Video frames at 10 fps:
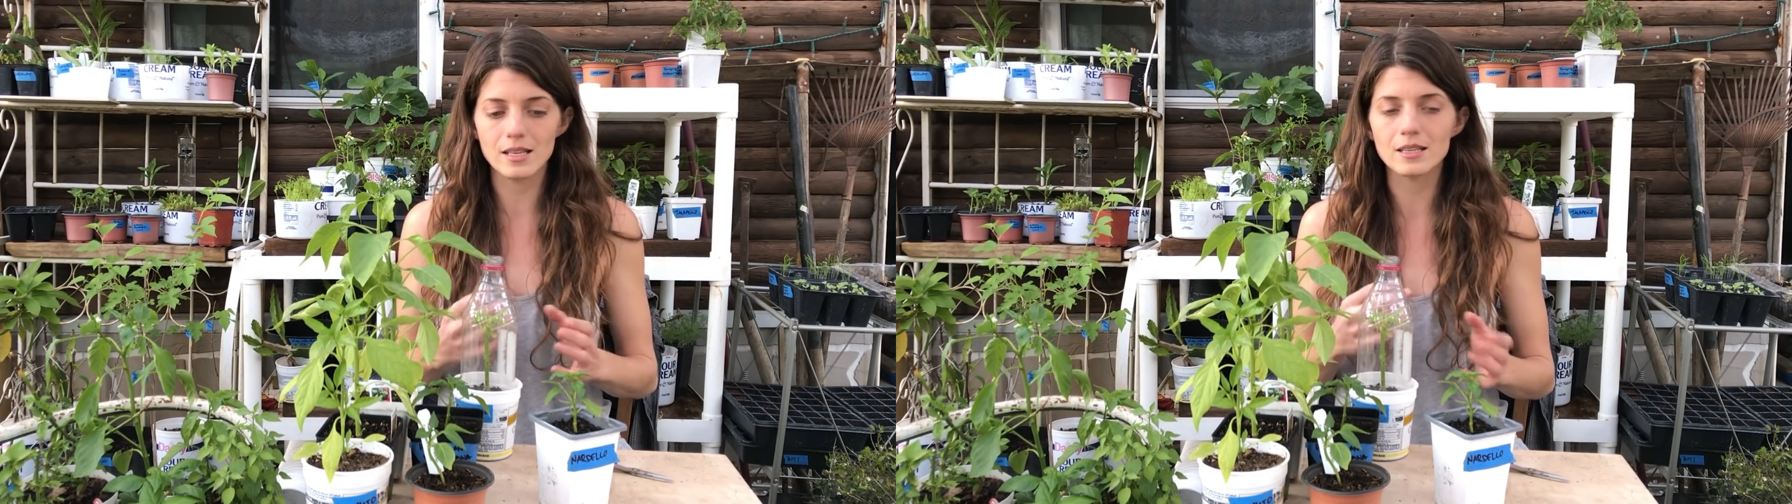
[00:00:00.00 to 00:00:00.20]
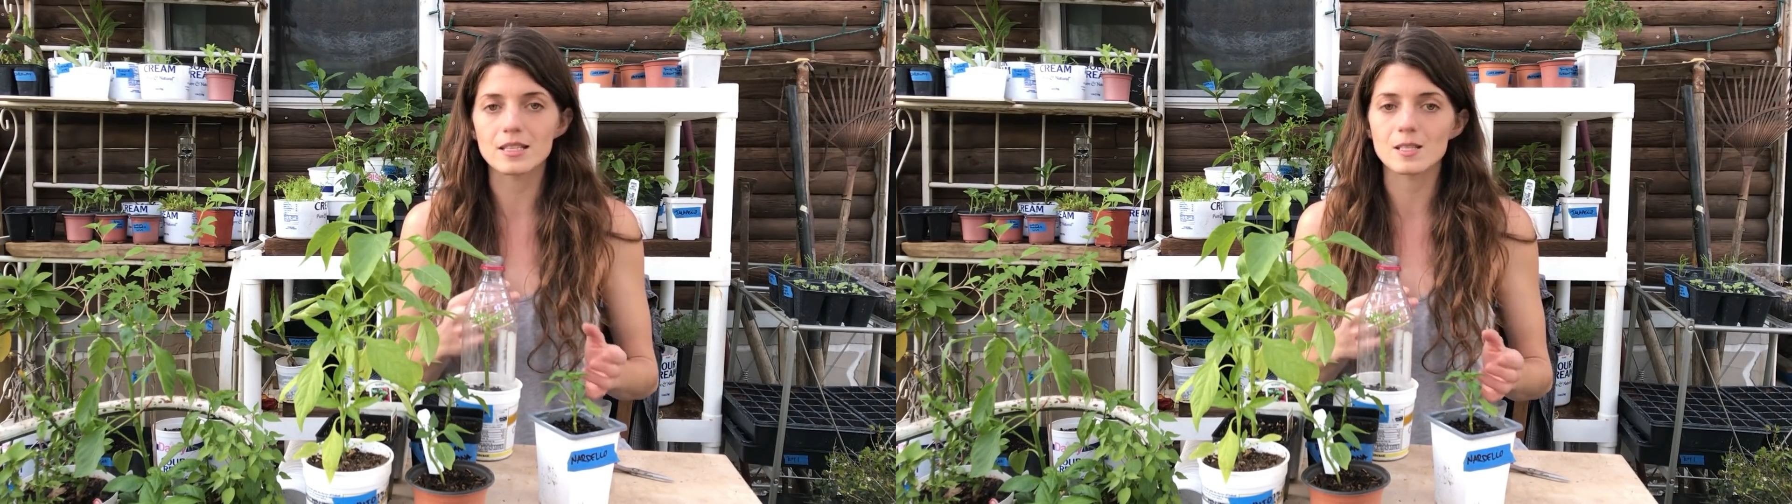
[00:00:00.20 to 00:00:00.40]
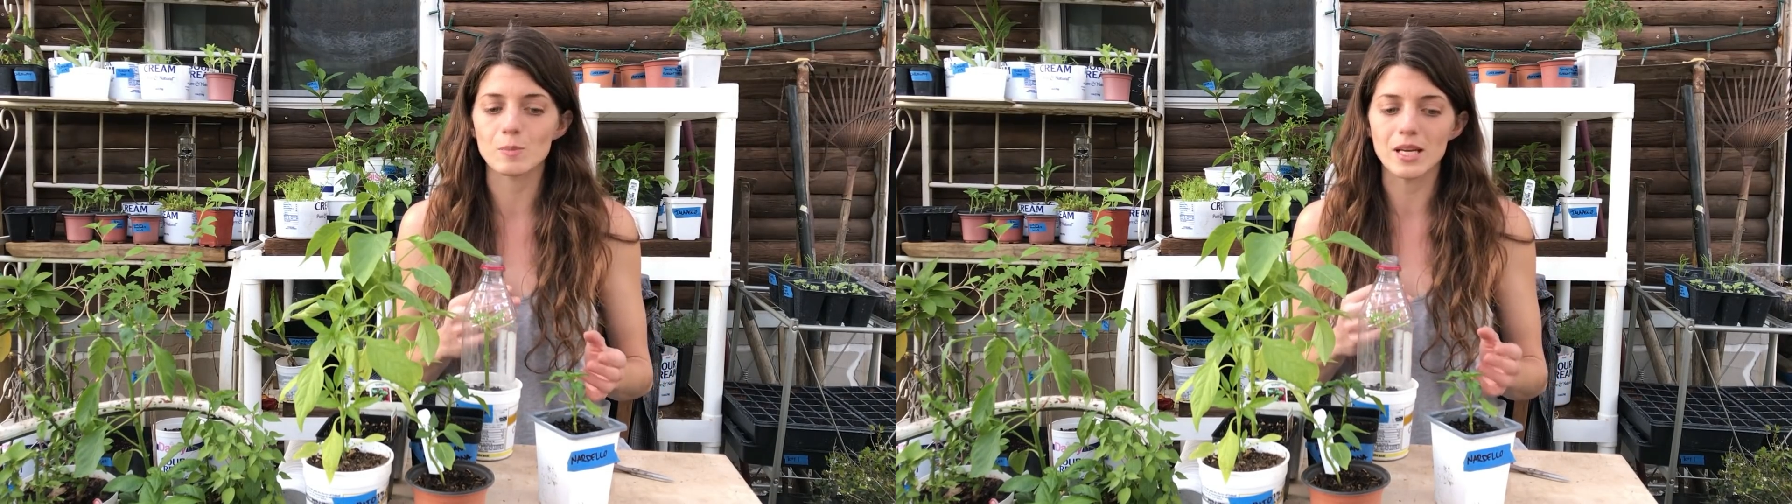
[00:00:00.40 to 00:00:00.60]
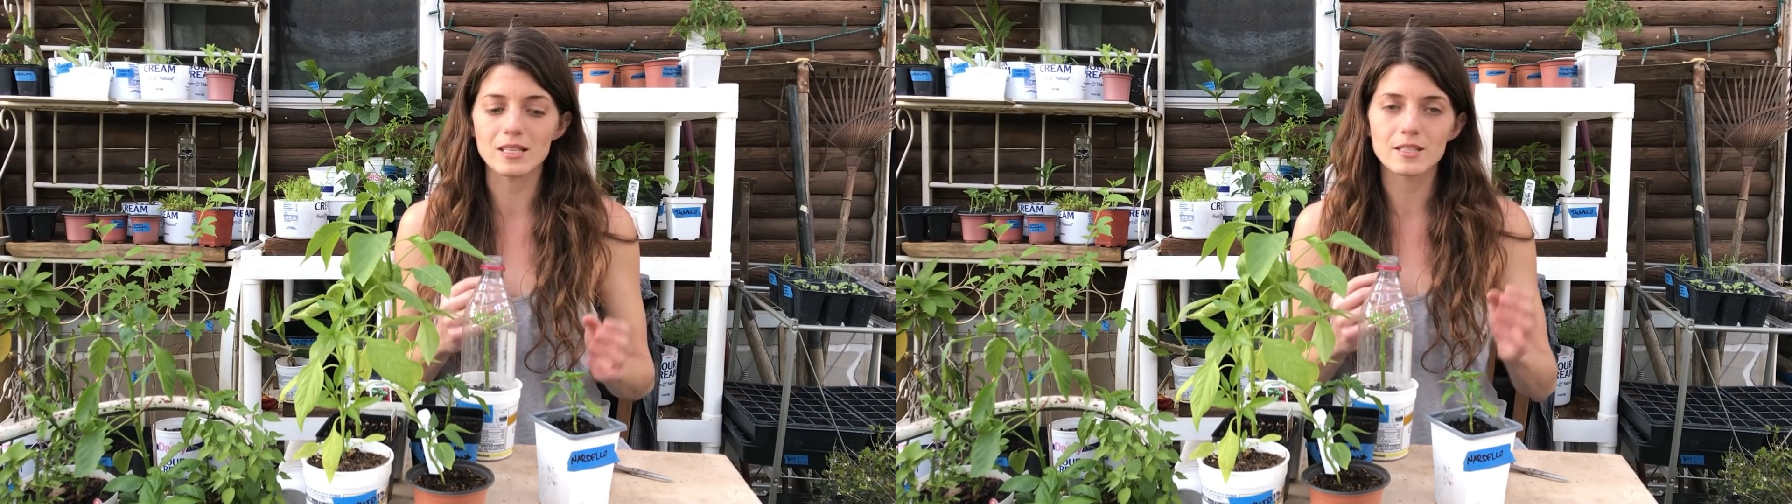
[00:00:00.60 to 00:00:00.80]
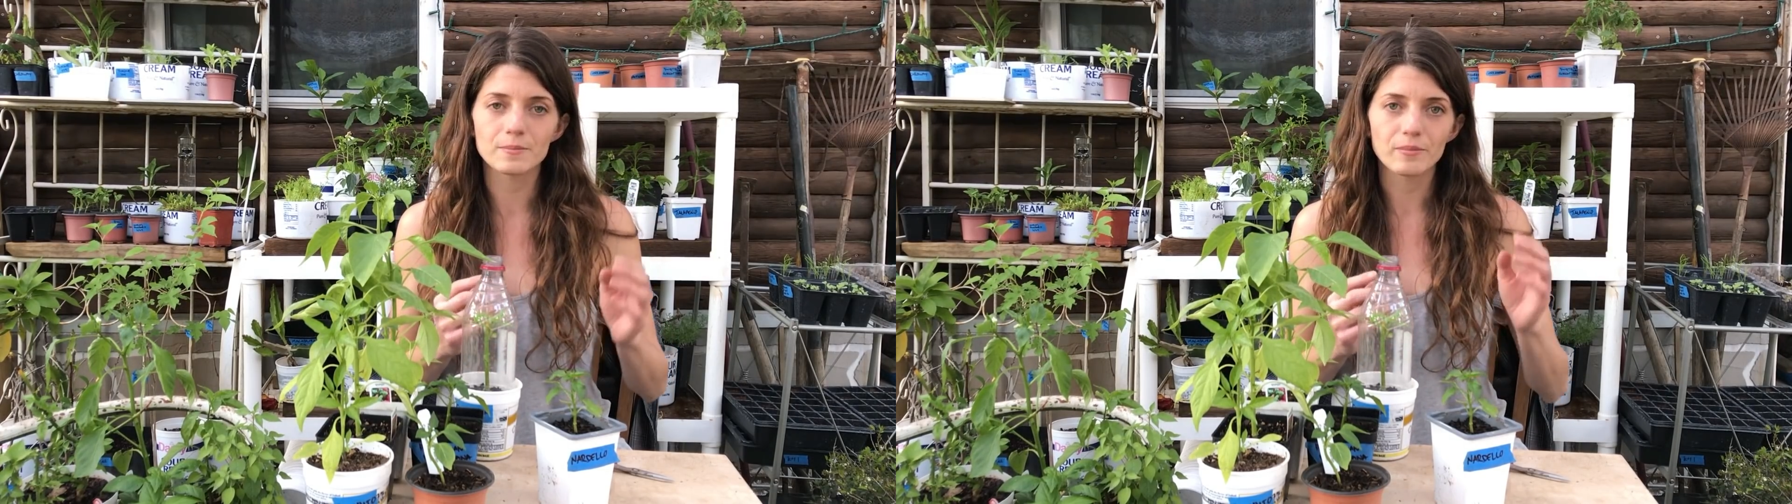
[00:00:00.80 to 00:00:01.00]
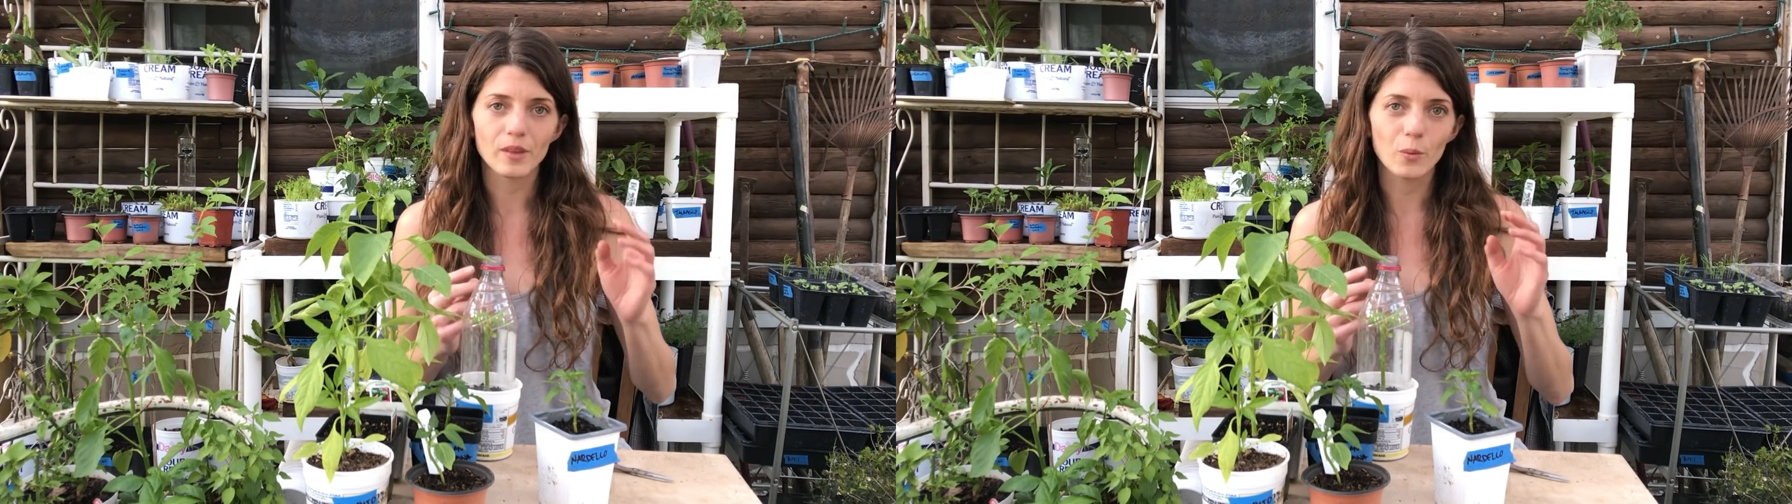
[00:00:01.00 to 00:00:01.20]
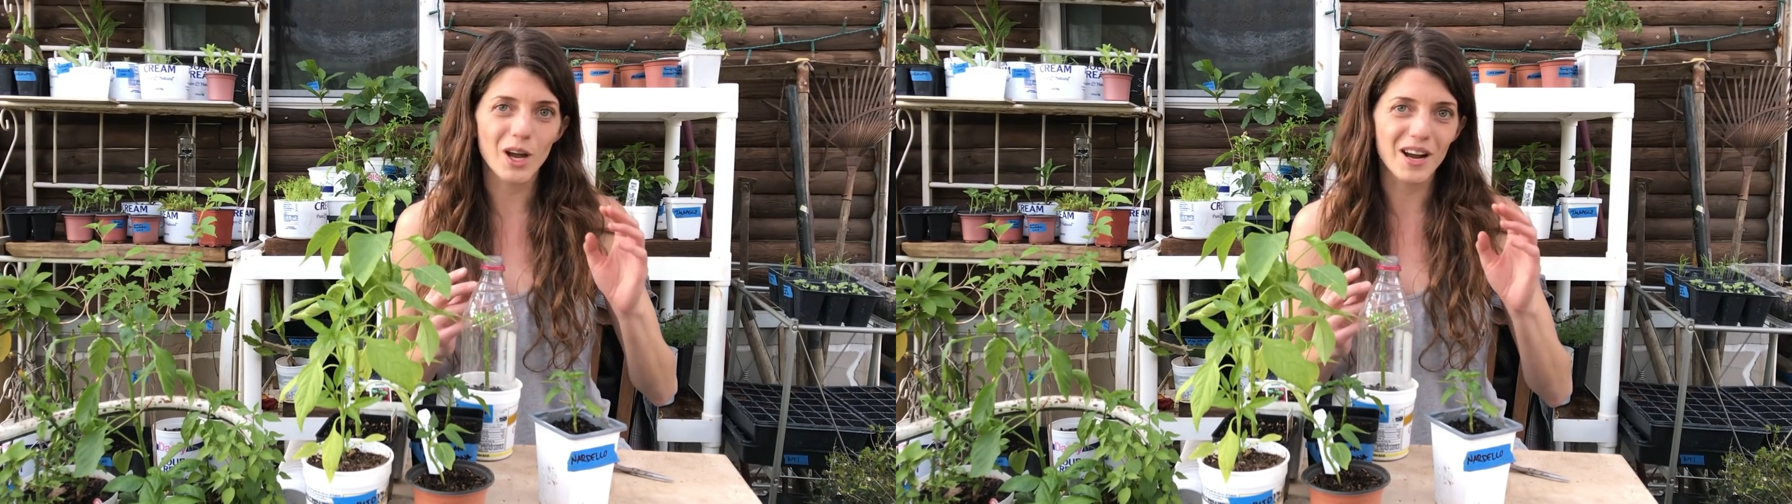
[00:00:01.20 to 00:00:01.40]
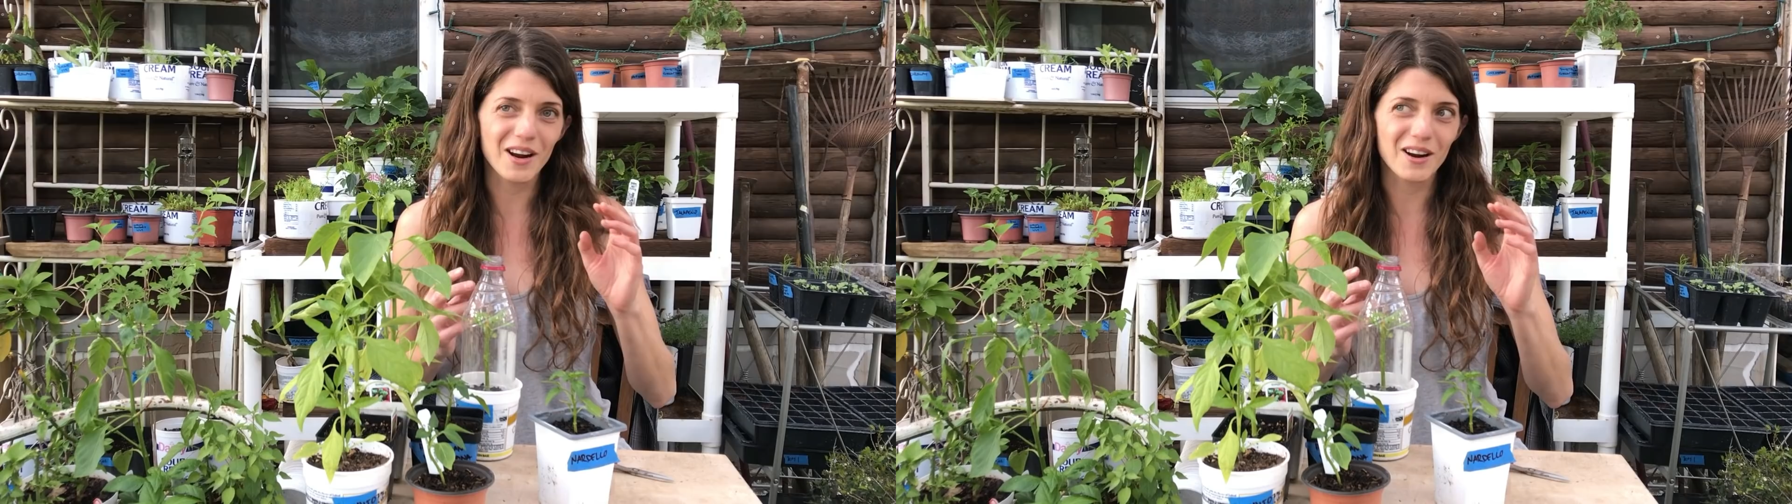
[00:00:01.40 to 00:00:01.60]
in this space
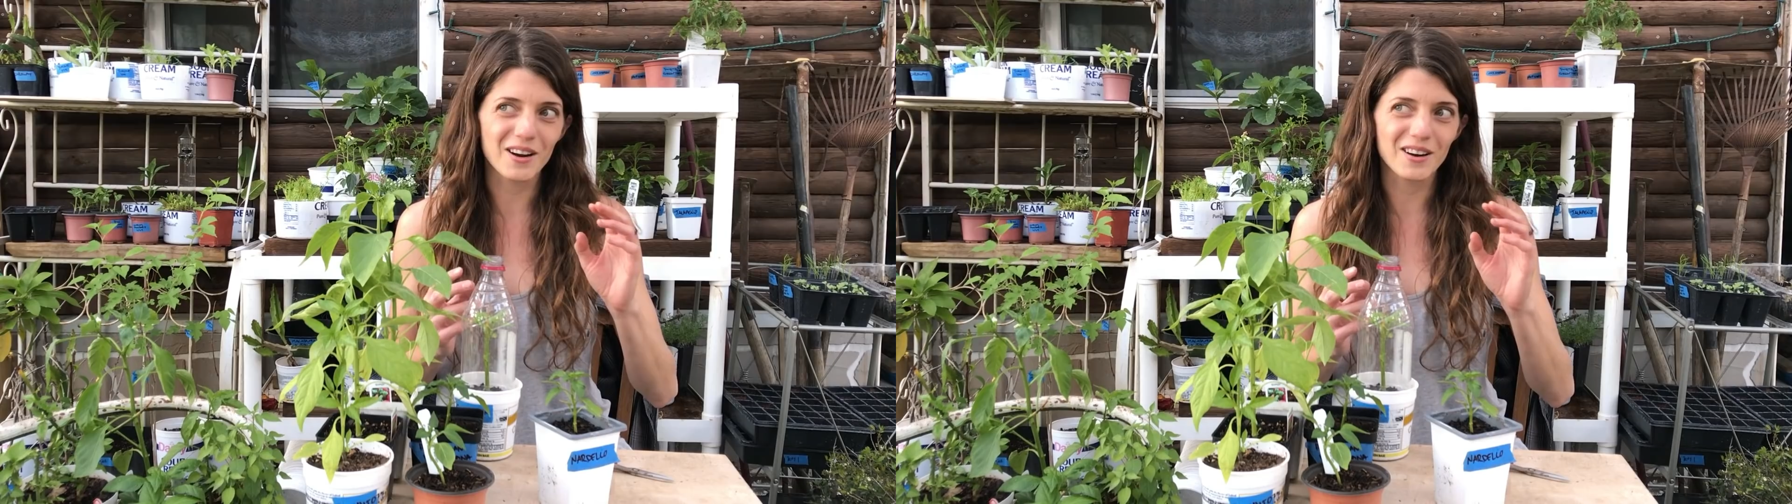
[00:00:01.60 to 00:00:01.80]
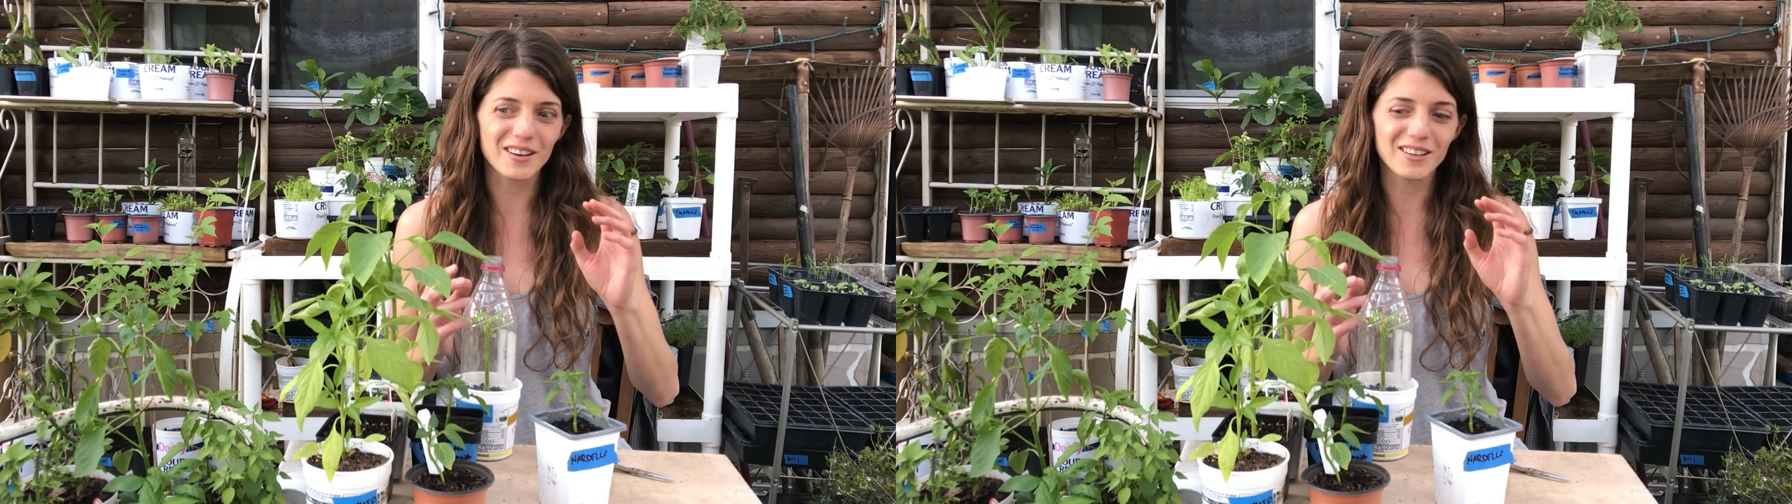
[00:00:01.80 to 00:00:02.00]
where,